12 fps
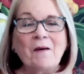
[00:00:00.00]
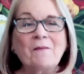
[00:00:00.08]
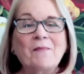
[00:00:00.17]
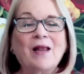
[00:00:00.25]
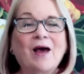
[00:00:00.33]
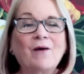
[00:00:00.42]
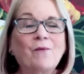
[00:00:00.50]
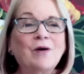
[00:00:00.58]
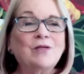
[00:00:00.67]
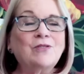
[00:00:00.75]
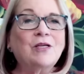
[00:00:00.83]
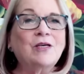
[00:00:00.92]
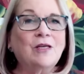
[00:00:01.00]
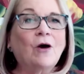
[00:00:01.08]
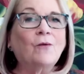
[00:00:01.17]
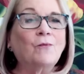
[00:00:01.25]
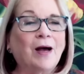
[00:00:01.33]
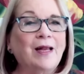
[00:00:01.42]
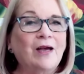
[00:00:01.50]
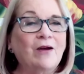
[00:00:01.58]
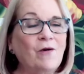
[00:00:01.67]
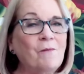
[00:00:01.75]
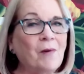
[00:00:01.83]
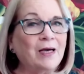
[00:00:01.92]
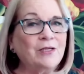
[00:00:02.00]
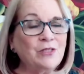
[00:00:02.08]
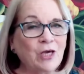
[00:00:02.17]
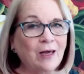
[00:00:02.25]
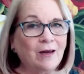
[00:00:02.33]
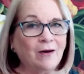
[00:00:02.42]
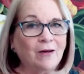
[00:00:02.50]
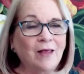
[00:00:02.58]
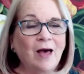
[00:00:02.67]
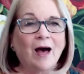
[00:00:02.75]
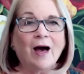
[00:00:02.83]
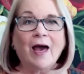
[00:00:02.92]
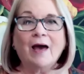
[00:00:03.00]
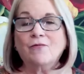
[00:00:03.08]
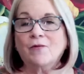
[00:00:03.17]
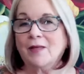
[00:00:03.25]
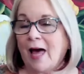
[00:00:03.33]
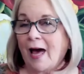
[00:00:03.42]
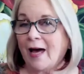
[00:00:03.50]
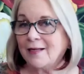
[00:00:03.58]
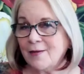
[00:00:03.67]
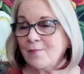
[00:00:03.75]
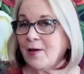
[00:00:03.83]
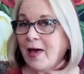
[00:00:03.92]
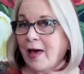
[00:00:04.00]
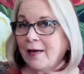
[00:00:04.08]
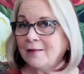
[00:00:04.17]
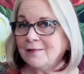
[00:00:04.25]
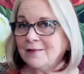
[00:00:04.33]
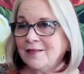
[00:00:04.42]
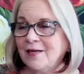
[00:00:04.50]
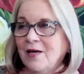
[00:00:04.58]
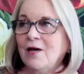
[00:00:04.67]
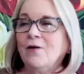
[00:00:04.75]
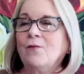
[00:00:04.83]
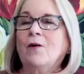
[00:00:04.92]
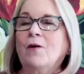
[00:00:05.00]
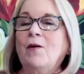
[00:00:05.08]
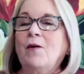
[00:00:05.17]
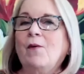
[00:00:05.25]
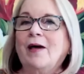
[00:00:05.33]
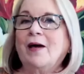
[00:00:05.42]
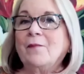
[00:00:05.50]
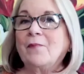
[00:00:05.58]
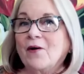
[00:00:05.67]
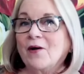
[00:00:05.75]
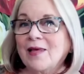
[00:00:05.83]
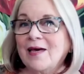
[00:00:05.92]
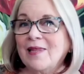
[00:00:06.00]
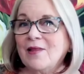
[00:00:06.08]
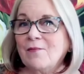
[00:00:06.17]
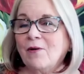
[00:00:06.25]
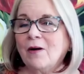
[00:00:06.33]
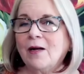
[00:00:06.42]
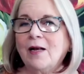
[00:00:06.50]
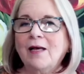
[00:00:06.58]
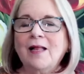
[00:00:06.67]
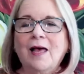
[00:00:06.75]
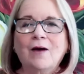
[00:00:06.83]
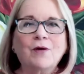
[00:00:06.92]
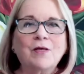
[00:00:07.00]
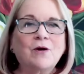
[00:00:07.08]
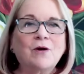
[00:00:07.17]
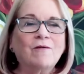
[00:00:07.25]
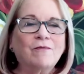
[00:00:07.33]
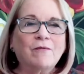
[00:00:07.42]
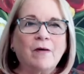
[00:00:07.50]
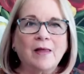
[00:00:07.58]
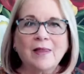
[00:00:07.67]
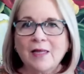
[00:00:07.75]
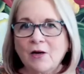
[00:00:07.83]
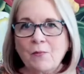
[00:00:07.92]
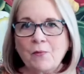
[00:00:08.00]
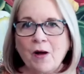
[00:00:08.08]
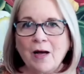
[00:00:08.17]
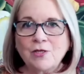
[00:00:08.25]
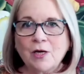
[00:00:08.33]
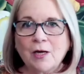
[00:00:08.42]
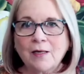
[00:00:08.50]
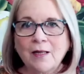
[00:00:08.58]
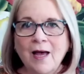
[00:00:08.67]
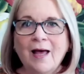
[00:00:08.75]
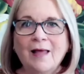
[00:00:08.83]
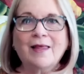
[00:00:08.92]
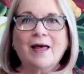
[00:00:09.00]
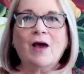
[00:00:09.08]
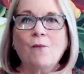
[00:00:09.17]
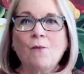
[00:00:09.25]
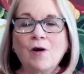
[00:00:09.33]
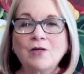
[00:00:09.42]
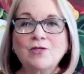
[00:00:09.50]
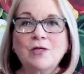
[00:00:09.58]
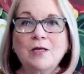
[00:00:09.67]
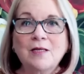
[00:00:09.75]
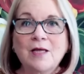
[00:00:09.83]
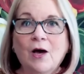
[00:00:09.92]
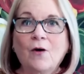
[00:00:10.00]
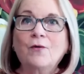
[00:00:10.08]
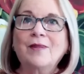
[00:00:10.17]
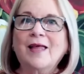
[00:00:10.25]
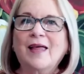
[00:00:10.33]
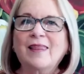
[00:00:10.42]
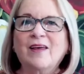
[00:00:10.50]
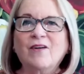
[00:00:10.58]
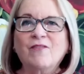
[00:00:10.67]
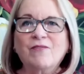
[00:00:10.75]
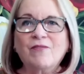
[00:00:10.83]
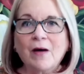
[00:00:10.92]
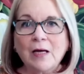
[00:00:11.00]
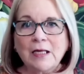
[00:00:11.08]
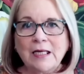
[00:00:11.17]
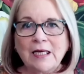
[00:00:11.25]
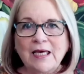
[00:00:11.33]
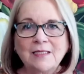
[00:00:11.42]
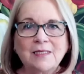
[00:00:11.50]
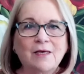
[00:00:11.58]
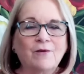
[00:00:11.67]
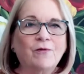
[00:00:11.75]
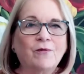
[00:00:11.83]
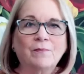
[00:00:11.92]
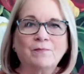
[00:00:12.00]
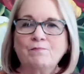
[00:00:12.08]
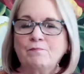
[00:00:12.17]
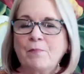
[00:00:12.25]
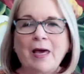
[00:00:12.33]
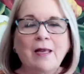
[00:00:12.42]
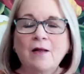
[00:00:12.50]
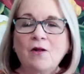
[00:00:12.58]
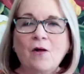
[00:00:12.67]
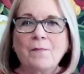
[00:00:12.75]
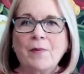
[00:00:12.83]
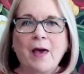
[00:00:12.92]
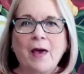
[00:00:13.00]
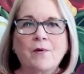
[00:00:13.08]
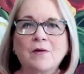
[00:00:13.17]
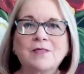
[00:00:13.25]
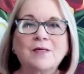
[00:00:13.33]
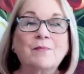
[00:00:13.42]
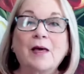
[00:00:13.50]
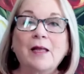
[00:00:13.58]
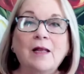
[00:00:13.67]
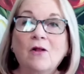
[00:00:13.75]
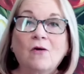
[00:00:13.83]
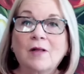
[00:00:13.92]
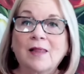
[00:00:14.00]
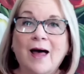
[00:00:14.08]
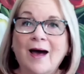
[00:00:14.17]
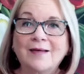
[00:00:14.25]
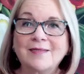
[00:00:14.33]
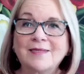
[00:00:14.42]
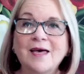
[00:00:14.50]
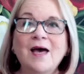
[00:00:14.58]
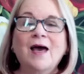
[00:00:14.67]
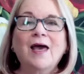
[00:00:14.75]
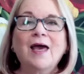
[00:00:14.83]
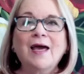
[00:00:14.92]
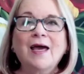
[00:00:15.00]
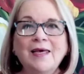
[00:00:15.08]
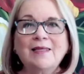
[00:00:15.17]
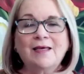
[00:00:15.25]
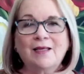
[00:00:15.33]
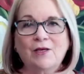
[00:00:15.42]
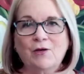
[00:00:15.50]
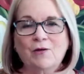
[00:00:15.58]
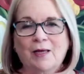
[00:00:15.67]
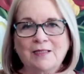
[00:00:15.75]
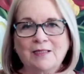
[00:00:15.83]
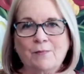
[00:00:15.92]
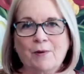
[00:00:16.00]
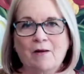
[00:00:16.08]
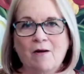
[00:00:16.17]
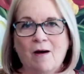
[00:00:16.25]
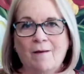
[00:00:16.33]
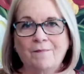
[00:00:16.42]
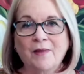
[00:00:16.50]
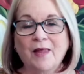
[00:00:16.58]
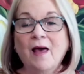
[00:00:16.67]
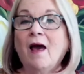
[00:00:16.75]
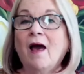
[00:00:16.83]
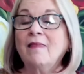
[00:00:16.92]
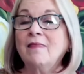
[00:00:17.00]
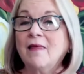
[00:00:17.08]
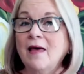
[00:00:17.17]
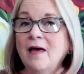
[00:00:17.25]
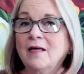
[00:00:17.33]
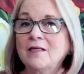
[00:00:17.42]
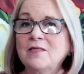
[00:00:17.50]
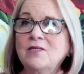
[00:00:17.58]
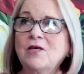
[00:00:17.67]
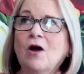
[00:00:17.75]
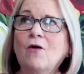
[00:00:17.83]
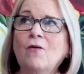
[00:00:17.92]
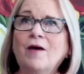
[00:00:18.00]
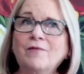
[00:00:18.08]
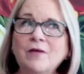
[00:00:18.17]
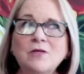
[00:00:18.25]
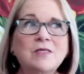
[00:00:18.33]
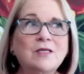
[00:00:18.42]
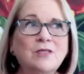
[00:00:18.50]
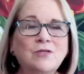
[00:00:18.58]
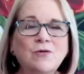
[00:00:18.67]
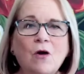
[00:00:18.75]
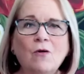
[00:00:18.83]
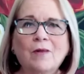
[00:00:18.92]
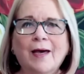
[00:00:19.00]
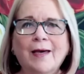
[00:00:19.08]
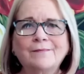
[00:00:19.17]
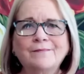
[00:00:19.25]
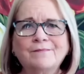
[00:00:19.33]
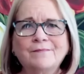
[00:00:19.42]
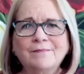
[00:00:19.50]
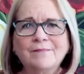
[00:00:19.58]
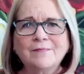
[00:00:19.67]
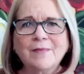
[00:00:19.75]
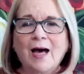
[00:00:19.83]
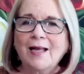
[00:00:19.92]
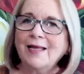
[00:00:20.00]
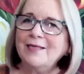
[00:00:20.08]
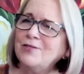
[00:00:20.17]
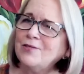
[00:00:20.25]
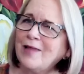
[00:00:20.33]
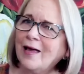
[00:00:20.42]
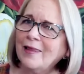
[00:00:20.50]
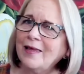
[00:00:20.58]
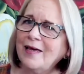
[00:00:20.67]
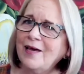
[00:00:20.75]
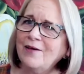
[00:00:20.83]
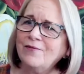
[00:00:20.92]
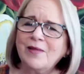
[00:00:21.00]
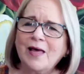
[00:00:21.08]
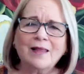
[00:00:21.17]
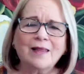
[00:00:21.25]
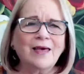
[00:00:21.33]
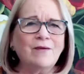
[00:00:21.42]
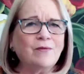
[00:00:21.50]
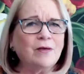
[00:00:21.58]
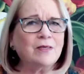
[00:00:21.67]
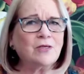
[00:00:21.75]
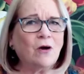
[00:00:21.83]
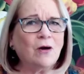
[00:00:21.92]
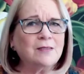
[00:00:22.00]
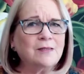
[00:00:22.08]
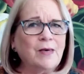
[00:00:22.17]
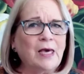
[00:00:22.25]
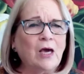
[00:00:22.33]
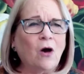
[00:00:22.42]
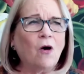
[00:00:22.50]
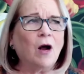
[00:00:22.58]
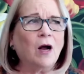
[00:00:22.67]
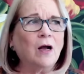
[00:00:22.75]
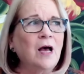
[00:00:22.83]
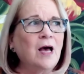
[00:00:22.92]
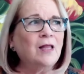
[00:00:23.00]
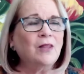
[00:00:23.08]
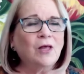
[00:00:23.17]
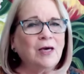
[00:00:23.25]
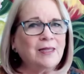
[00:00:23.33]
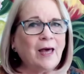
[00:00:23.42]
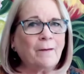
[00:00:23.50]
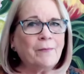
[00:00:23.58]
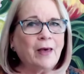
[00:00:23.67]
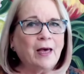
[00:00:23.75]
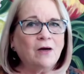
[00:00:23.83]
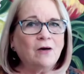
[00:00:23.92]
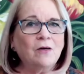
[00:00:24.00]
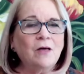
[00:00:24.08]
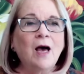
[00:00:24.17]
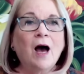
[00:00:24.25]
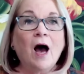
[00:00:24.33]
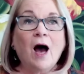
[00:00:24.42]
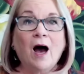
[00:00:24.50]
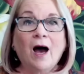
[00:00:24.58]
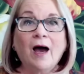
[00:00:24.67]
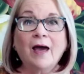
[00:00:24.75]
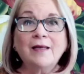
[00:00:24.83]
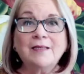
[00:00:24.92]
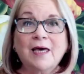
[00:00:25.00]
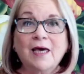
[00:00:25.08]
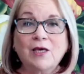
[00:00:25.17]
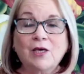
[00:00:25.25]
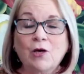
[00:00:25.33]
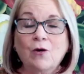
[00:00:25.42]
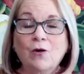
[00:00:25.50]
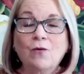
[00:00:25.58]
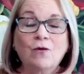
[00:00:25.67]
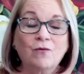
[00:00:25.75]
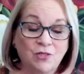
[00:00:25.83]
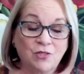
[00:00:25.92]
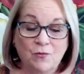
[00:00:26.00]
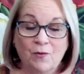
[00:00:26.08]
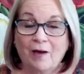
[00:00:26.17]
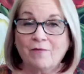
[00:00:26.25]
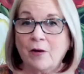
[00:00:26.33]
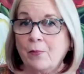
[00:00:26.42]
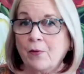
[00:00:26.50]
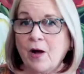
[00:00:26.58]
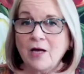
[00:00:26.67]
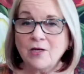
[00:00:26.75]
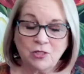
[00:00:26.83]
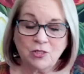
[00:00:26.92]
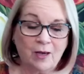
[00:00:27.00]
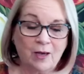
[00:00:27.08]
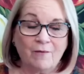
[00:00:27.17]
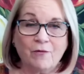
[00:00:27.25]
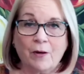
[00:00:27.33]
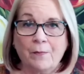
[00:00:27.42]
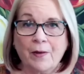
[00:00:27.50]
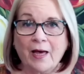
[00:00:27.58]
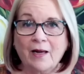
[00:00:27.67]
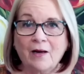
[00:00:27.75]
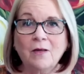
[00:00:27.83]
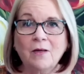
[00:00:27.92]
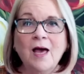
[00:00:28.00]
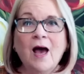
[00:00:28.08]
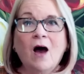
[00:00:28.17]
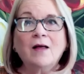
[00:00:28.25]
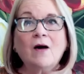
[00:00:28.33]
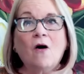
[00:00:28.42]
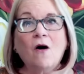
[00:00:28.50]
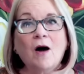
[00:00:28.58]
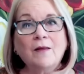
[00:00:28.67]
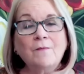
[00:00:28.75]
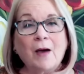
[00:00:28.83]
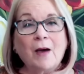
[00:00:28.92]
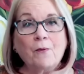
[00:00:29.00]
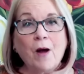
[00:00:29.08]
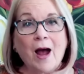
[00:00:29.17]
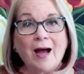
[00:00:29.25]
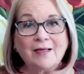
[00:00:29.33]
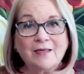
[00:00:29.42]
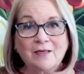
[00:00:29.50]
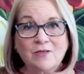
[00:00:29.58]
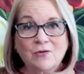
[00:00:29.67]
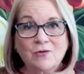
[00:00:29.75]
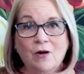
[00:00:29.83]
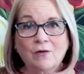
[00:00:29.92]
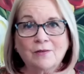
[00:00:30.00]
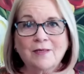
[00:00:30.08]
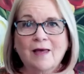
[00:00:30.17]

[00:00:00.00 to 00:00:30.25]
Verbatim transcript: But I want you to know right here on my channel, I have Relax and Paint where we wake up early in the morning and we do a fun little project that I want you to know that they're fun and easy from painting on paper to painting on glass anything that you'd like to paint on. And then, so if there's a stroke like, mm, I didn't do that leaf, that leaf looks hard to me, or look at that petal, I take you to every brush, to every petal on my practice strokes.